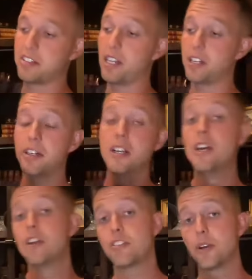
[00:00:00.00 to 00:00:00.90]
seller.
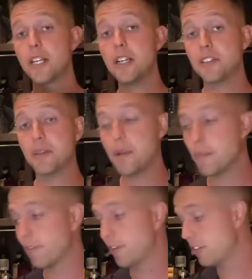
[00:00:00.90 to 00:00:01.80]
So here,
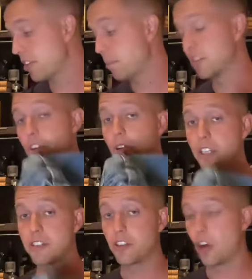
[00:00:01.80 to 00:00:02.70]
September 1st, I'm gonna start
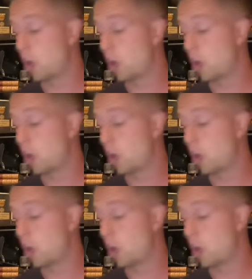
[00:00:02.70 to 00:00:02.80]
listing